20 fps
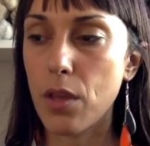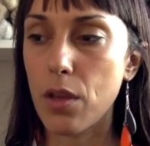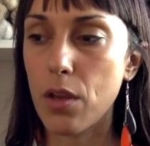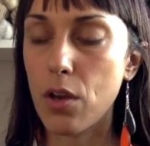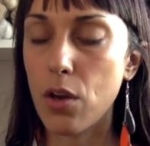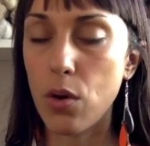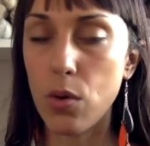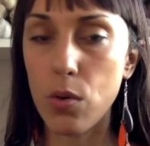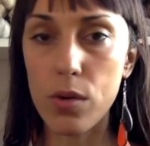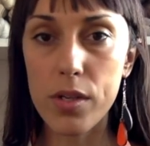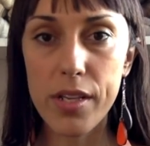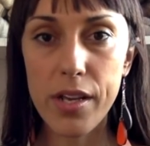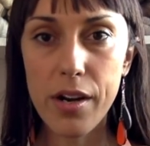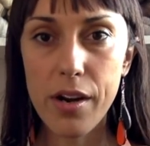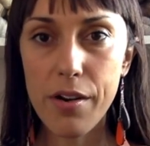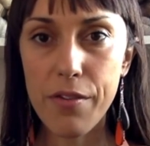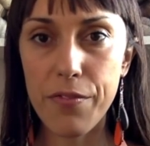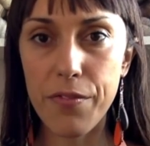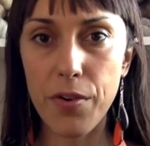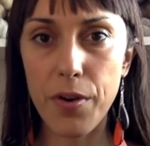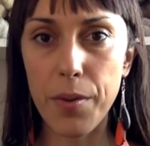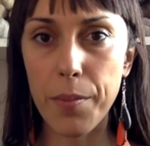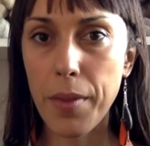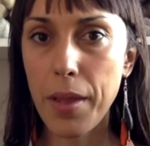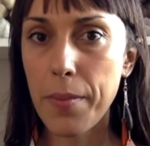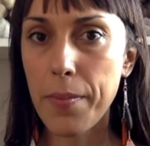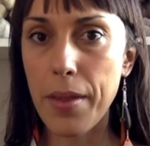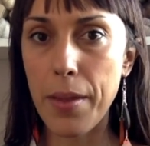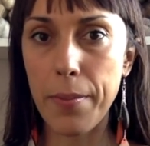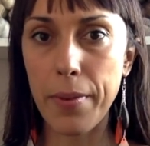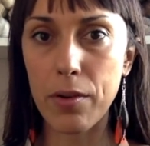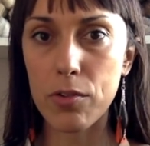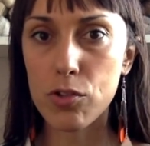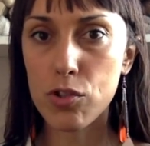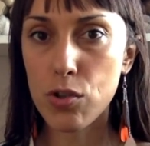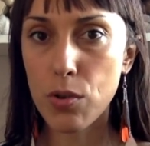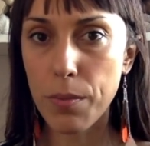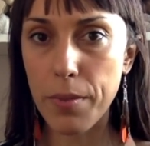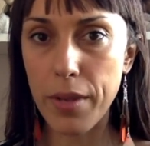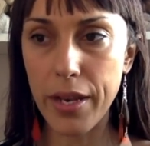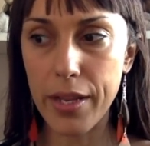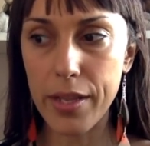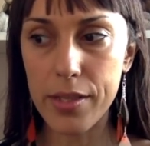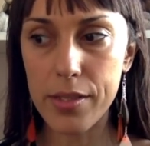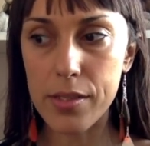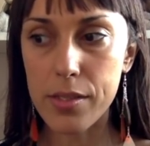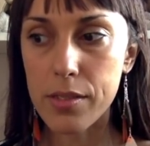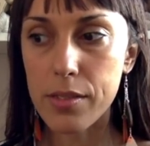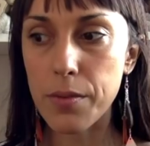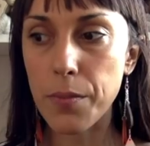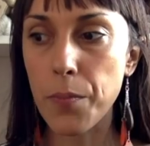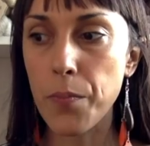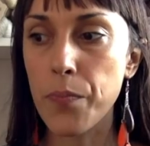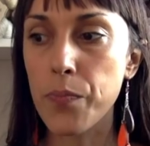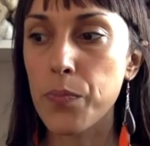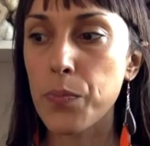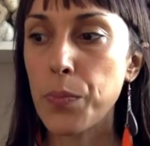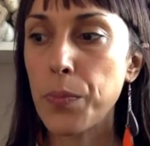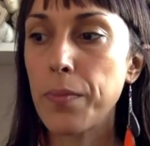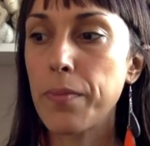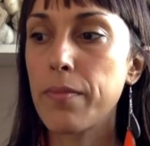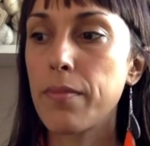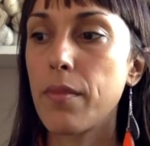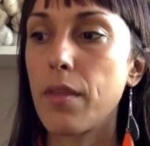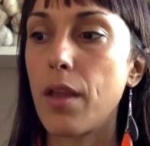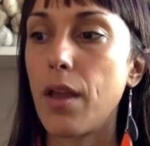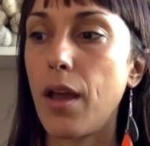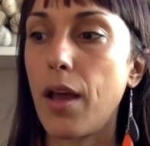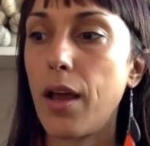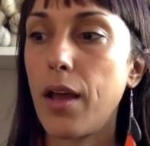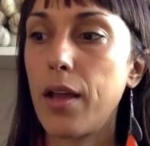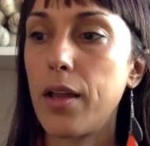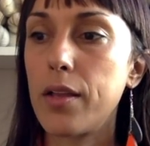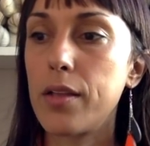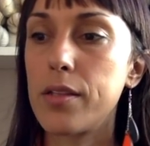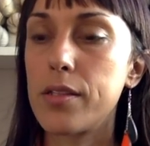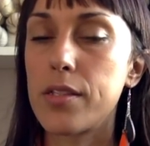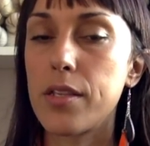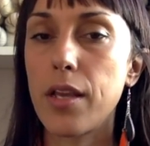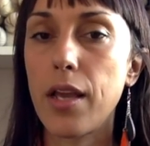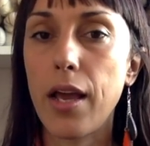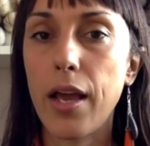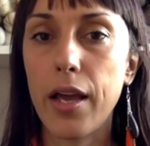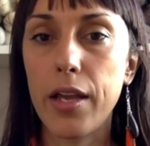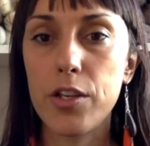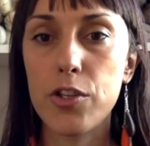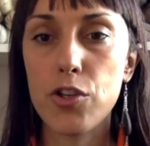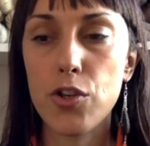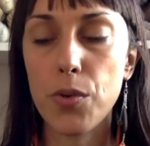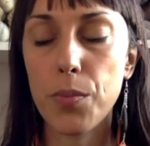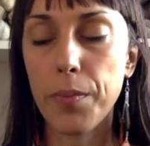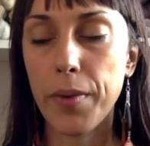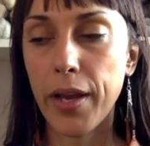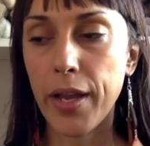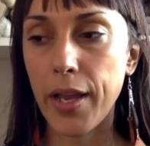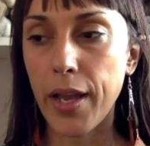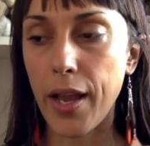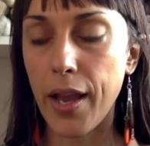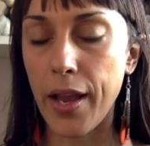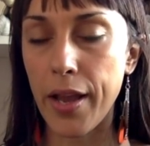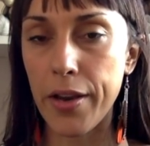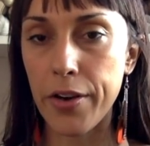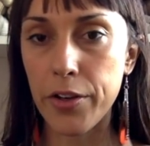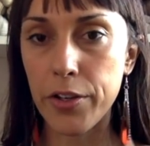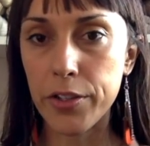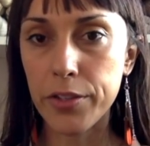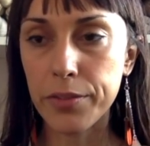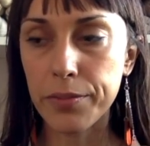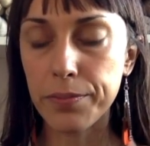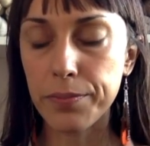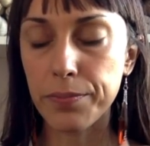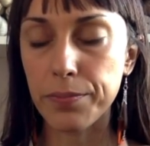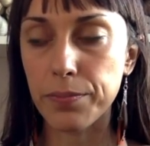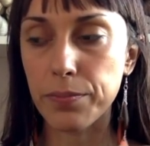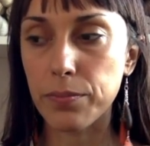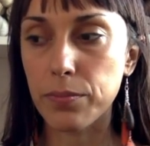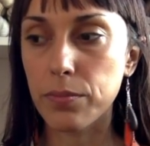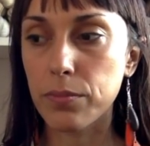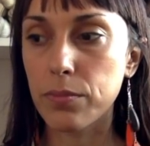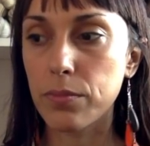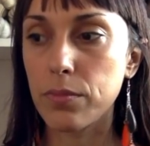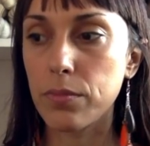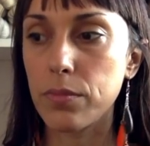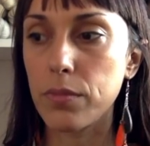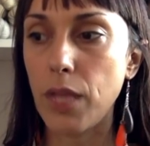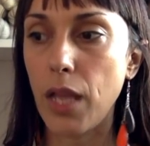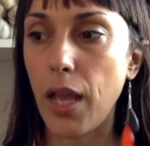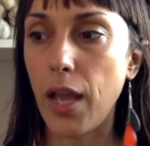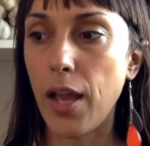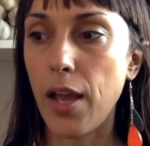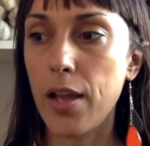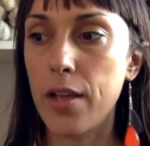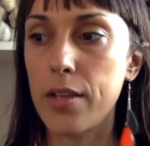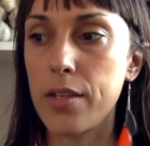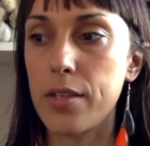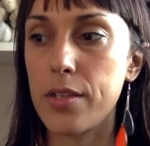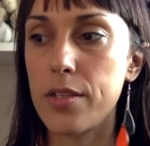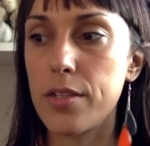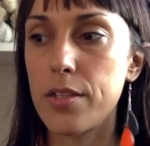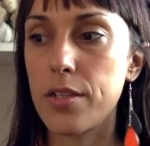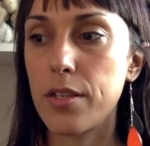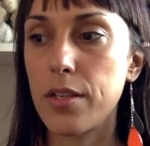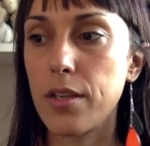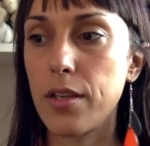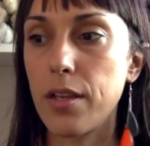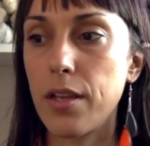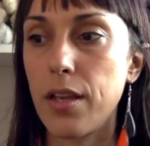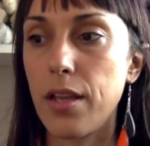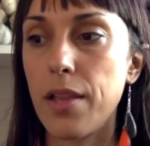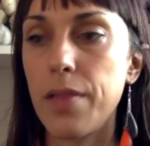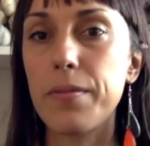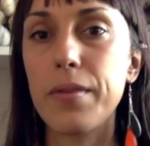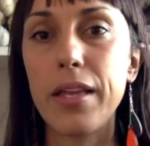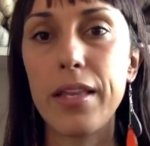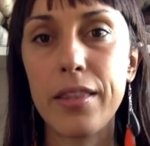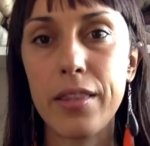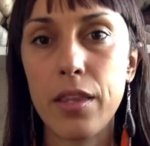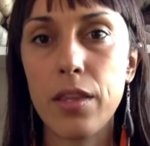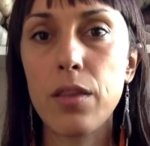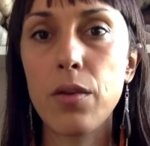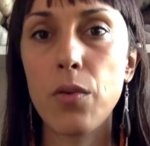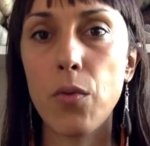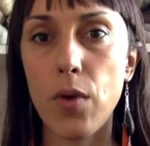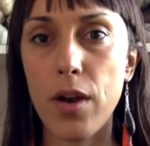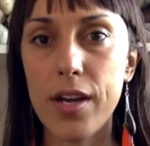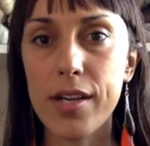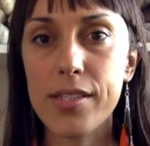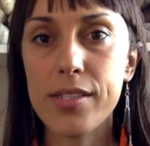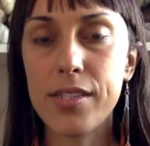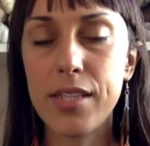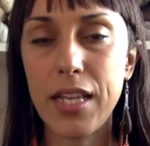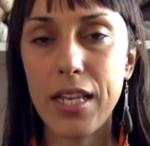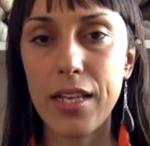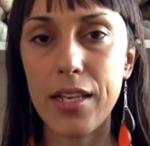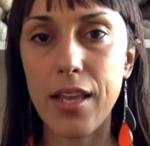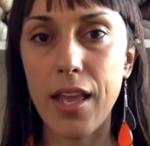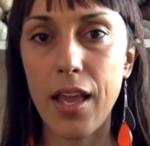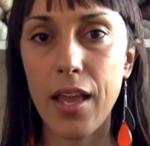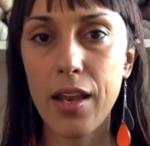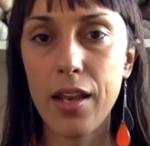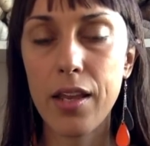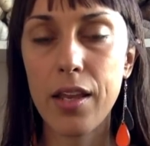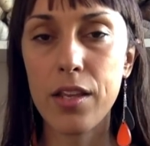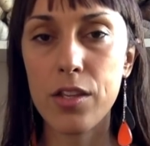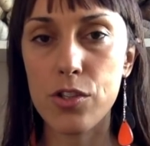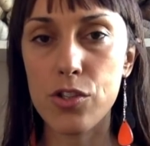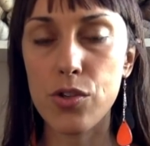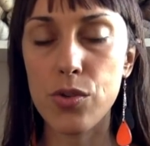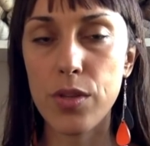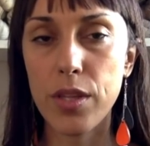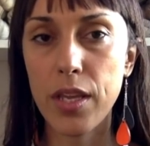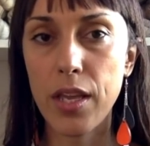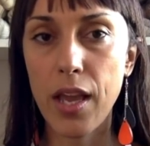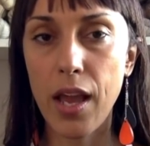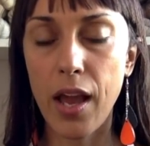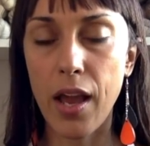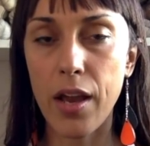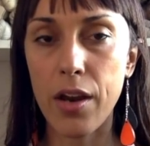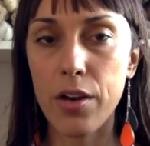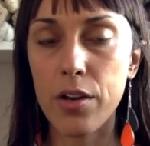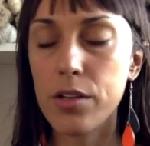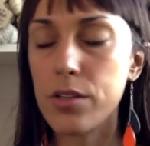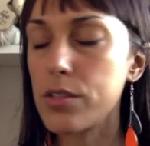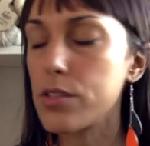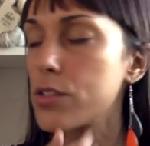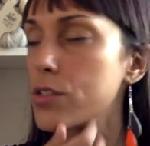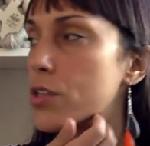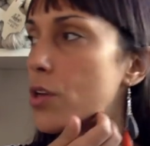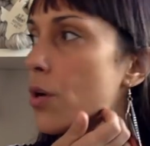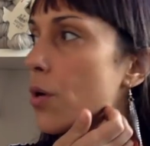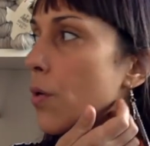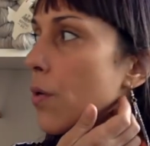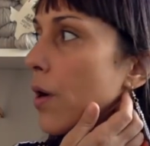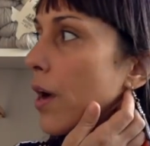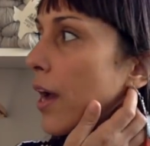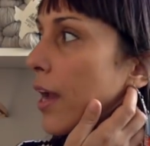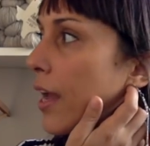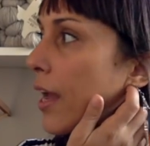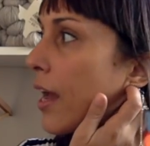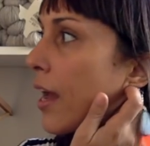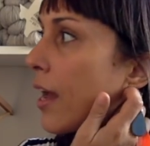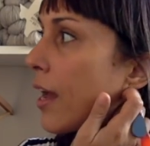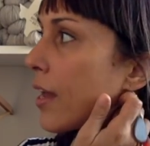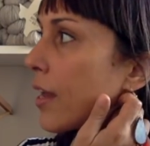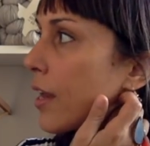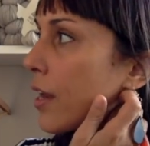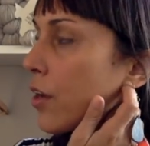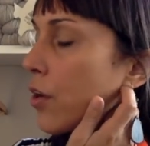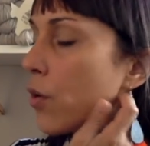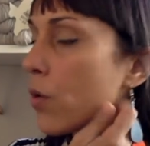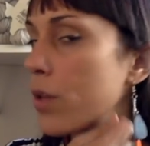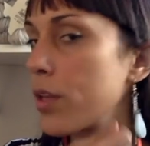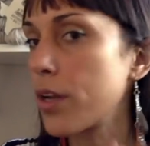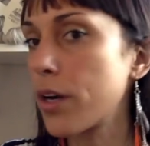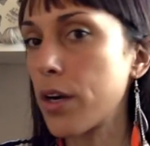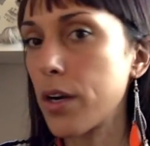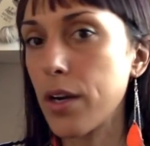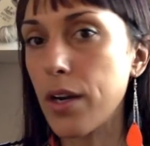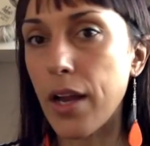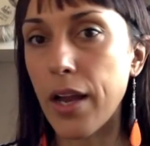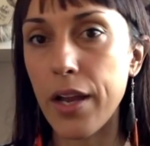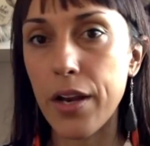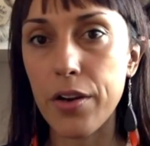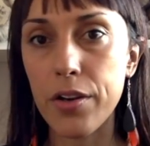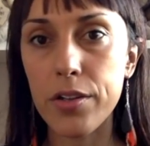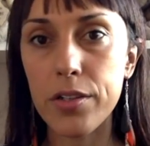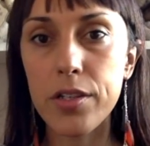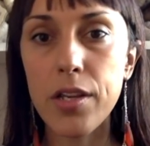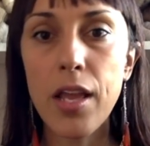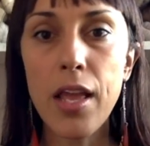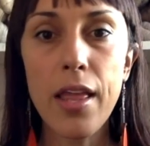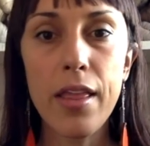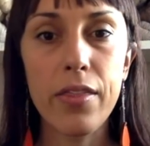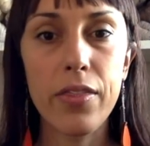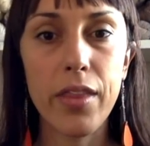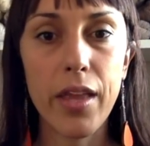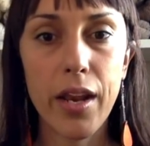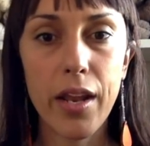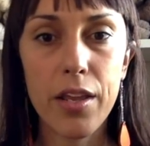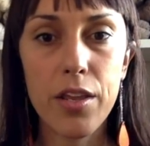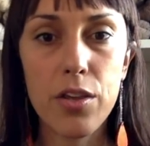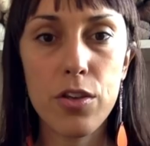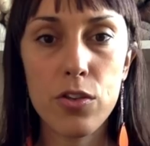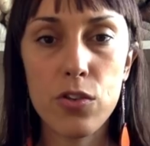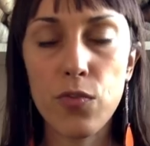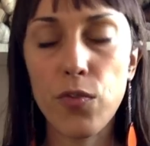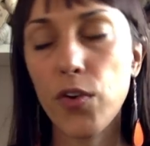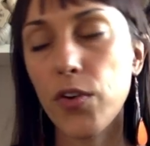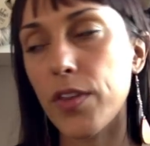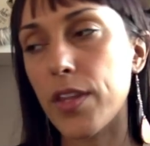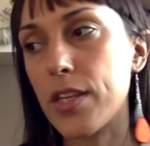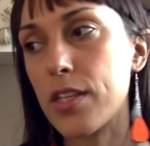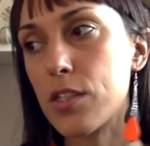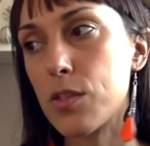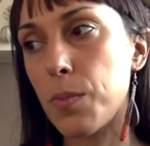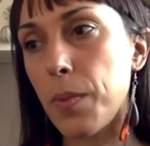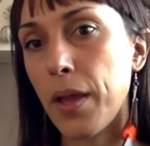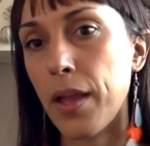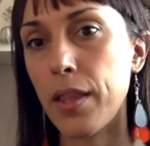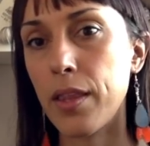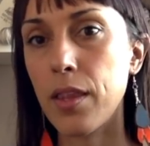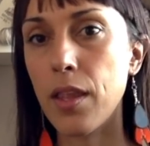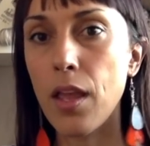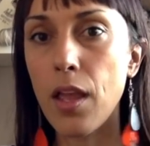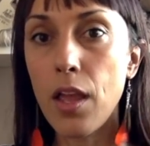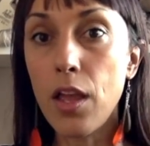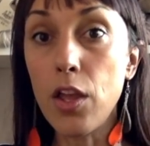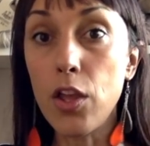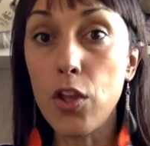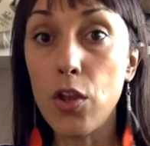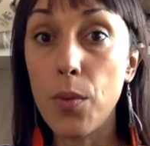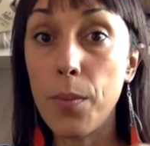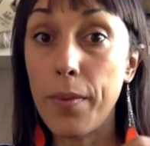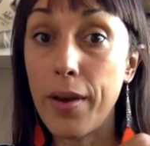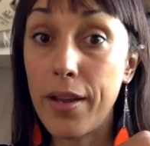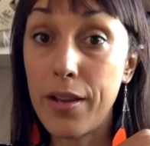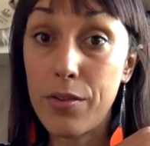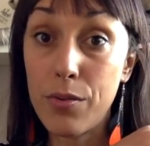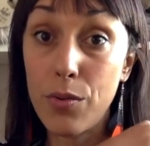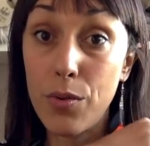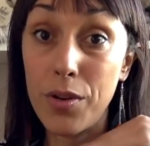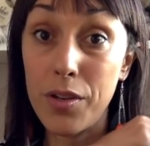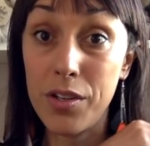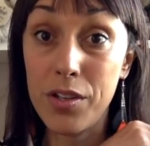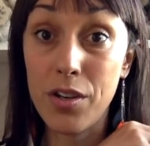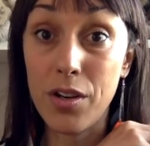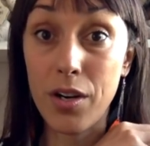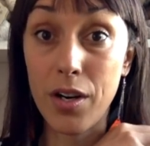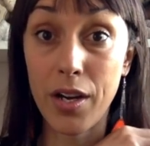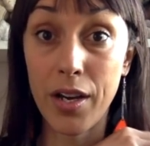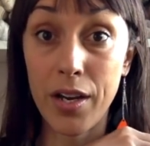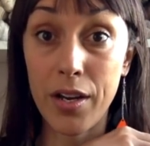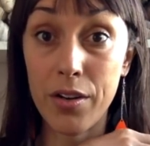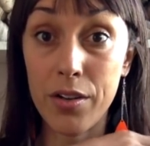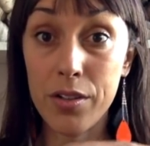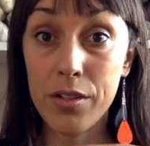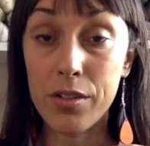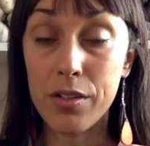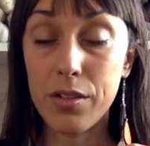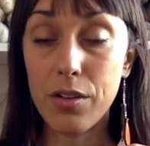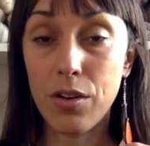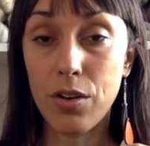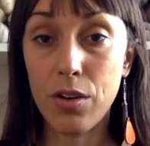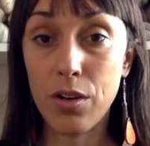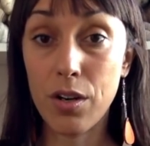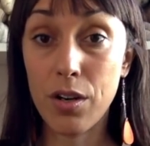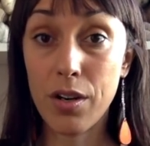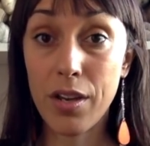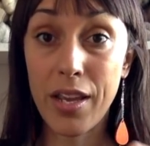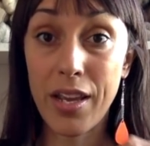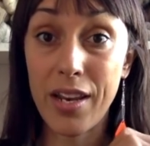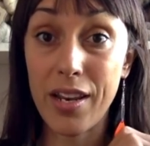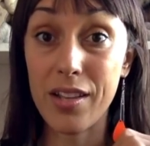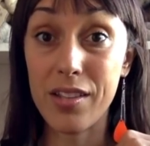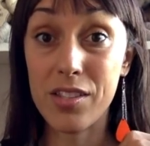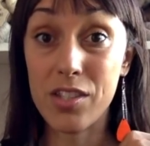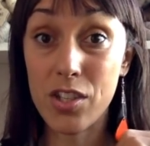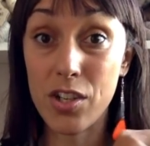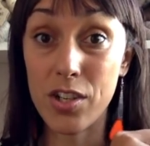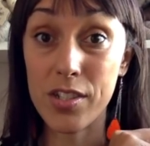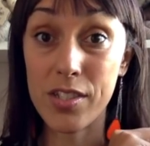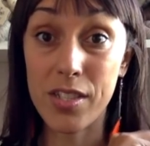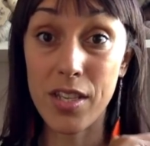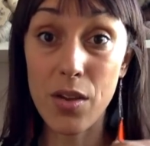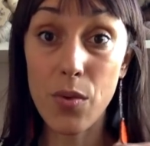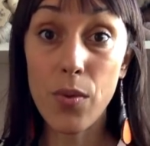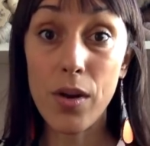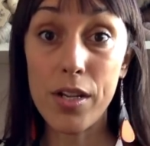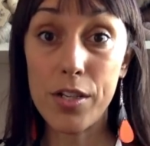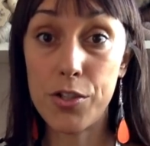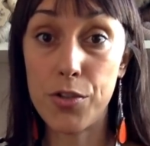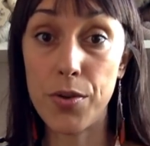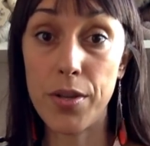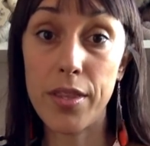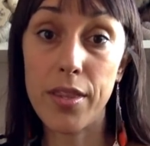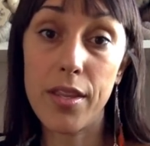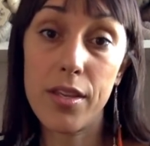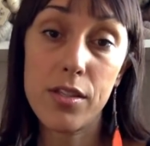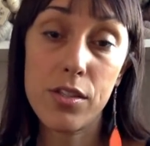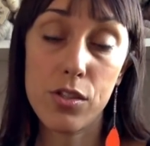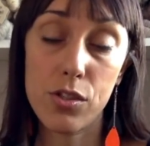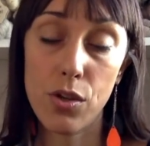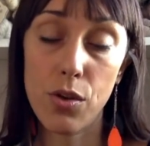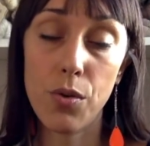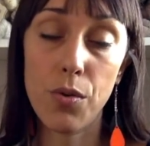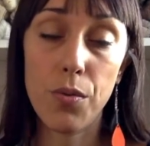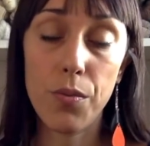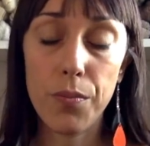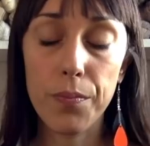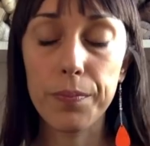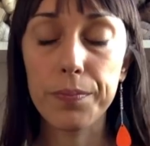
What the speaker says: colder for maybe about 2 minutes, and I took my iron, and the wax did get into the iron. So I had an older iron that I use for this, but you might ruin your iron or get it dirty while doing this, so